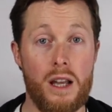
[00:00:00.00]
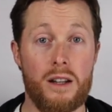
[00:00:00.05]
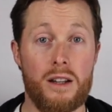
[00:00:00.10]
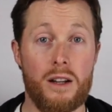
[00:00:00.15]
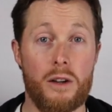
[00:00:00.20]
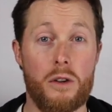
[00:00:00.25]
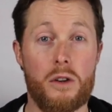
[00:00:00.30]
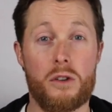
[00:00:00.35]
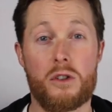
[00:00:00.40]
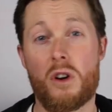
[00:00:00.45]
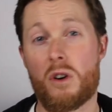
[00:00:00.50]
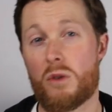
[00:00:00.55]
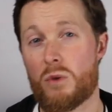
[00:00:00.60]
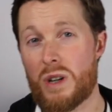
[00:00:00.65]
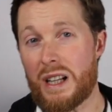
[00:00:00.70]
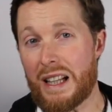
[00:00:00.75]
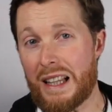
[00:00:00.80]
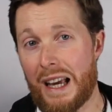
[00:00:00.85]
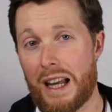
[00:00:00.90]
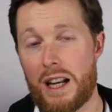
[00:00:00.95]
Now there's not
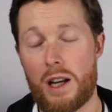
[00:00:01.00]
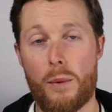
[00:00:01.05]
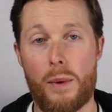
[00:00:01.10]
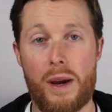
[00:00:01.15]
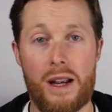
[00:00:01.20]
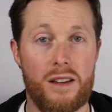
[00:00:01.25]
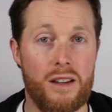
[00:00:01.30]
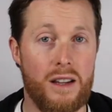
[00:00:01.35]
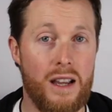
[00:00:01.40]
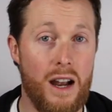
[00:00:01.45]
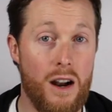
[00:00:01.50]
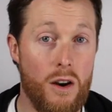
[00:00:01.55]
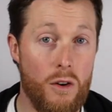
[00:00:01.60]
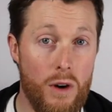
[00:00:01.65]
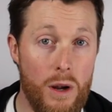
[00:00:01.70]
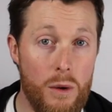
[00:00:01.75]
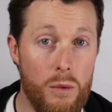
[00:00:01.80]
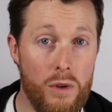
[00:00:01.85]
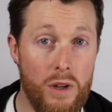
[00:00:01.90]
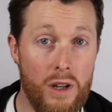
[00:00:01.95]
really any way to get
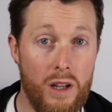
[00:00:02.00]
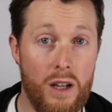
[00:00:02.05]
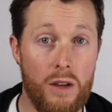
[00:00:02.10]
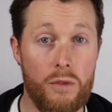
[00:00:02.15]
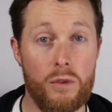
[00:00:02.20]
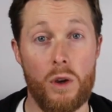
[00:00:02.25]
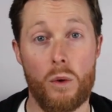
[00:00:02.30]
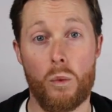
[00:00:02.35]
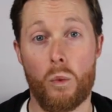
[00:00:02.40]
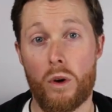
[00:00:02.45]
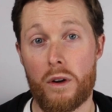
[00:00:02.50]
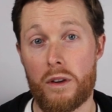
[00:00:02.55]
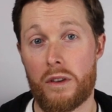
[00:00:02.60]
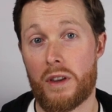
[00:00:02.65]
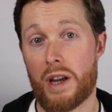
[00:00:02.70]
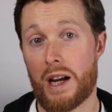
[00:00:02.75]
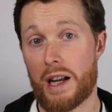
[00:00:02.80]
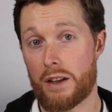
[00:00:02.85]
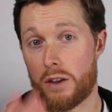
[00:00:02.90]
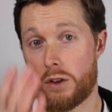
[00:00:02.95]
around it. If you want
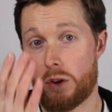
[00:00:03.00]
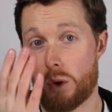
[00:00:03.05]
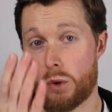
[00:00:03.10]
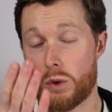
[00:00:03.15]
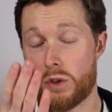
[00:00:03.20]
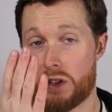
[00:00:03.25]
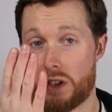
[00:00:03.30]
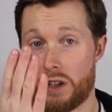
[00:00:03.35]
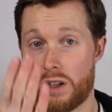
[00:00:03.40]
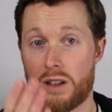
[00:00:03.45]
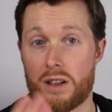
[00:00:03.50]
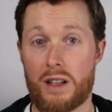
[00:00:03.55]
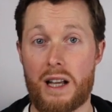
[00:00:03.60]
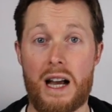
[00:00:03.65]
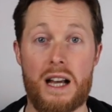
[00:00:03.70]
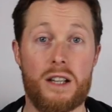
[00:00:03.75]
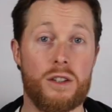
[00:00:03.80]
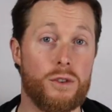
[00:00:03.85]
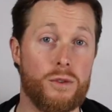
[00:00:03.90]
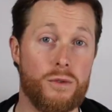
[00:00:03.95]
that nose to
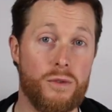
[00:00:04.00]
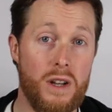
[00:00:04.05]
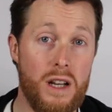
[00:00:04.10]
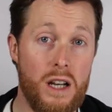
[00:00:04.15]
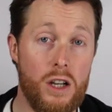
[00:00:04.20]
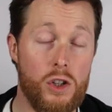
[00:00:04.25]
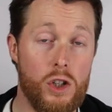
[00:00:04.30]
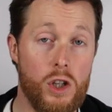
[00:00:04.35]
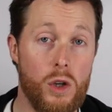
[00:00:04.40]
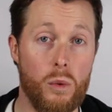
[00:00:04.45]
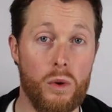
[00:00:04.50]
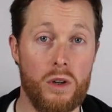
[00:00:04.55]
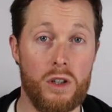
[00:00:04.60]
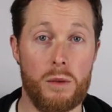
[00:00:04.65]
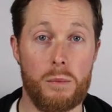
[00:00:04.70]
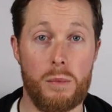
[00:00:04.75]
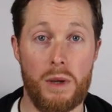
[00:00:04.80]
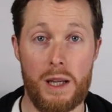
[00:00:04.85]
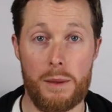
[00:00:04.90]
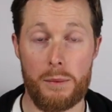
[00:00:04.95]
glass finish, you want
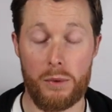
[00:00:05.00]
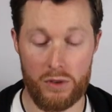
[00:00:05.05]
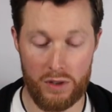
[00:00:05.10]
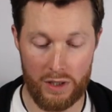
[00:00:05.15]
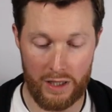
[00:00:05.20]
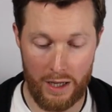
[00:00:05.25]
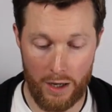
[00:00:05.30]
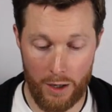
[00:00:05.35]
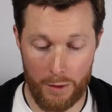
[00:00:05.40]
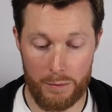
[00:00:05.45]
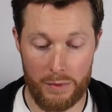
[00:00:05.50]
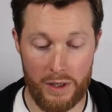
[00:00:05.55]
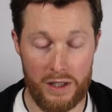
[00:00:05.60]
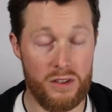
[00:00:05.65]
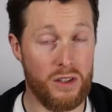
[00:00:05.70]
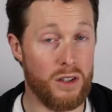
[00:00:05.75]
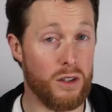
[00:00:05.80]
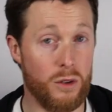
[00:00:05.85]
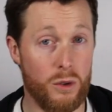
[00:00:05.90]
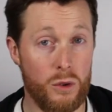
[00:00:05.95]
to be able to get up
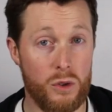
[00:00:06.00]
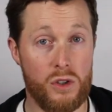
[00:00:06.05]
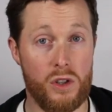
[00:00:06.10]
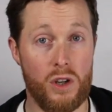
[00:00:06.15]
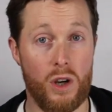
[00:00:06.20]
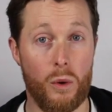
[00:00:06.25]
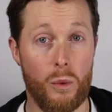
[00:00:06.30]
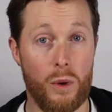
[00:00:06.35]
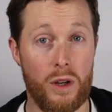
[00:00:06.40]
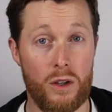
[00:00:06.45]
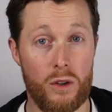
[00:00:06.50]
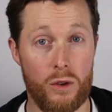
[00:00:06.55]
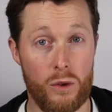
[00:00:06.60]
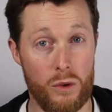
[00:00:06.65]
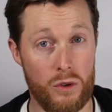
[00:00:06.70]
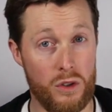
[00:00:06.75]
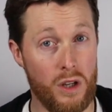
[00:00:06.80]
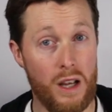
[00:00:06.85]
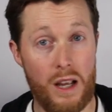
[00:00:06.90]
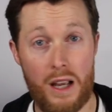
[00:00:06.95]
nice and close to your
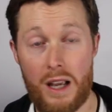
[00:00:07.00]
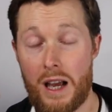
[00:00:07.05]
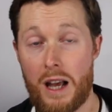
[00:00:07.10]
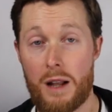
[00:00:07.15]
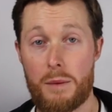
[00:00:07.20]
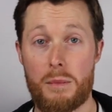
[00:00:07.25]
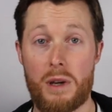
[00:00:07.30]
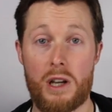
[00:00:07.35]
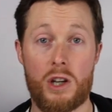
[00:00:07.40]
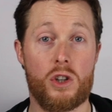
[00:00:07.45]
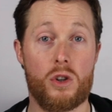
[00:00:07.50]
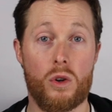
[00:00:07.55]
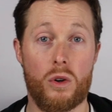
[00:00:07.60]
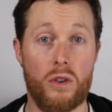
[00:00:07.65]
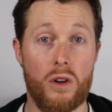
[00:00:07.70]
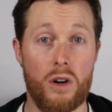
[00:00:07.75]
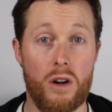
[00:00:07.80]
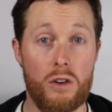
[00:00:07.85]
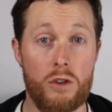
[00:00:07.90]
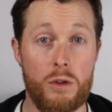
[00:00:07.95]
windows and make sure
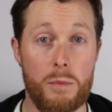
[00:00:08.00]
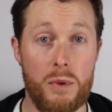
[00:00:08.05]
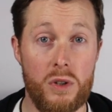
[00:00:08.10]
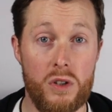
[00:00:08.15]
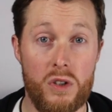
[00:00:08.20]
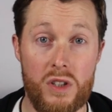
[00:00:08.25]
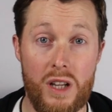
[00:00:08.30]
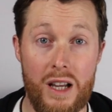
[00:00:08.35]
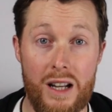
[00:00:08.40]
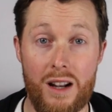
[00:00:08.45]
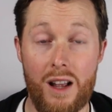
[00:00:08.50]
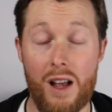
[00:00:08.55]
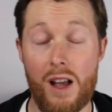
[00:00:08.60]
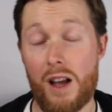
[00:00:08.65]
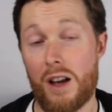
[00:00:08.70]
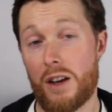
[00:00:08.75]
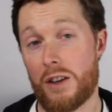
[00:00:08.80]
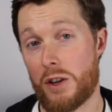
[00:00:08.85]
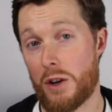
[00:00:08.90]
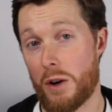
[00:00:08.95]
they're 100%,
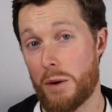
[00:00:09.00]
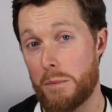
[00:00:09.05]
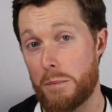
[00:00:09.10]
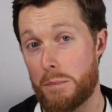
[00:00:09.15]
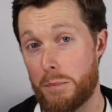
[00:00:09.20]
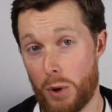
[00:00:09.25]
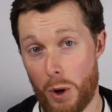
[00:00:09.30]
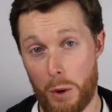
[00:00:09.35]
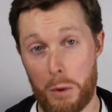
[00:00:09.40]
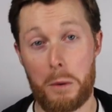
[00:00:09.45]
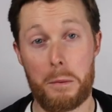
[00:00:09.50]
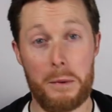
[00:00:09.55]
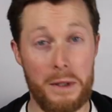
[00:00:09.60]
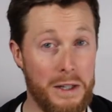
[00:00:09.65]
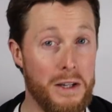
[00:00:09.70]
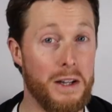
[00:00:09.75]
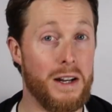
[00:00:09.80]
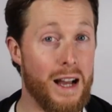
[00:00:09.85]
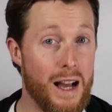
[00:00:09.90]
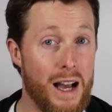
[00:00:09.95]
you're
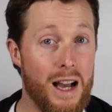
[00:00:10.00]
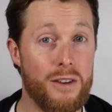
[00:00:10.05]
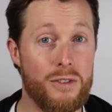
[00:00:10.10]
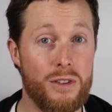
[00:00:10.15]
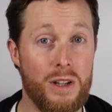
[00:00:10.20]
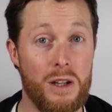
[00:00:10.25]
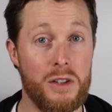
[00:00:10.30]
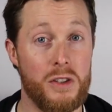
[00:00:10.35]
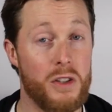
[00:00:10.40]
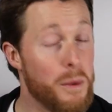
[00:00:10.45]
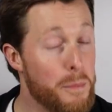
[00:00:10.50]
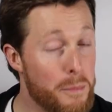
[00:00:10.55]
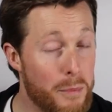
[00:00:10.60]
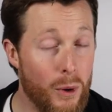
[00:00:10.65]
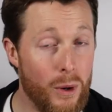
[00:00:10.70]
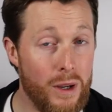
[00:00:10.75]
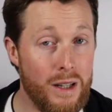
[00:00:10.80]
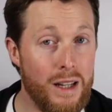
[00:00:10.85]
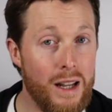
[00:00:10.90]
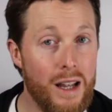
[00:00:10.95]
probably going to have to at some
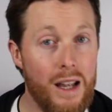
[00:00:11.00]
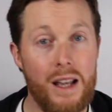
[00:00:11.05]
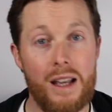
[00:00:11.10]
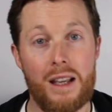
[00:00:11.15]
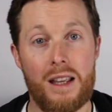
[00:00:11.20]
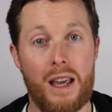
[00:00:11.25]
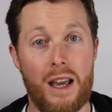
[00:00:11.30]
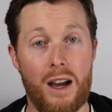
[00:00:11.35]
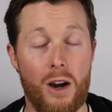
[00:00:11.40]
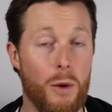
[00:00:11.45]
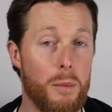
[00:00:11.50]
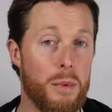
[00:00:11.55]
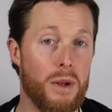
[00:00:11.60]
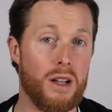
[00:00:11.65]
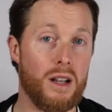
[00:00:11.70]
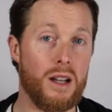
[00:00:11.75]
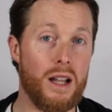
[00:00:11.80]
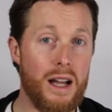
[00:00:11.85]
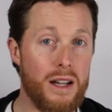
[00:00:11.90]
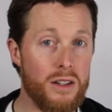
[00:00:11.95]
point get up a
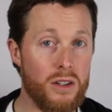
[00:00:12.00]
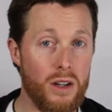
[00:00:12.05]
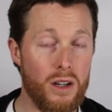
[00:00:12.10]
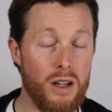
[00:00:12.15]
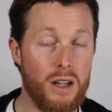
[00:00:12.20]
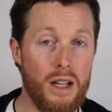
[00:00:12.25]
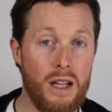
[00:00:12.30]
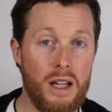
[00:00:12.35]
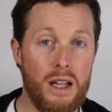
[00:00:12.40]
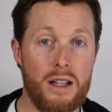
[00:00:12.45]
ladder.